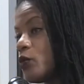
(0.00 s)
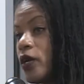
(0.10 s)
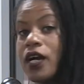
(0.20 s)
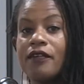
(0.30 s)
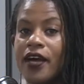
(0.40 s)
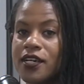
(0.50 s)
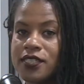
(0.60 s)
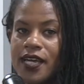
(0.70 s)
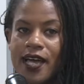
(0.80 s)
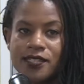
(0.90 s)
work. I've
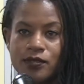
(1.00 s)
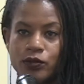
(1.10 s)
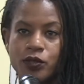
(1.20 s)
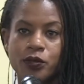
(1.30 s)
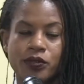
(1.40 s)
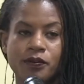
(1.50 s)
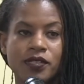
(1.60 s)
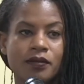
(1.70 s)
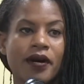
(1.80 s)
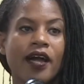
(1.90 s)
actually asked to recruit them
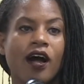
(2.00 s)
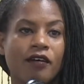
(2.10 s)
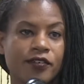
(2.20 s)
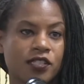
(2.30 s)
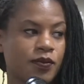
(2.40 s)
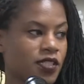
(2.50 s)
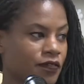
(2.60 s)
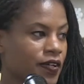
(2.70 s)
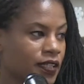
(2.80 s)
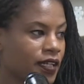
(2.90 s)
into my office
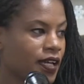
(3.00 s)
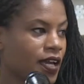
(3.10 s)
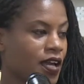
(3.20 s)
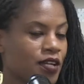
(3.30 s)
specifically.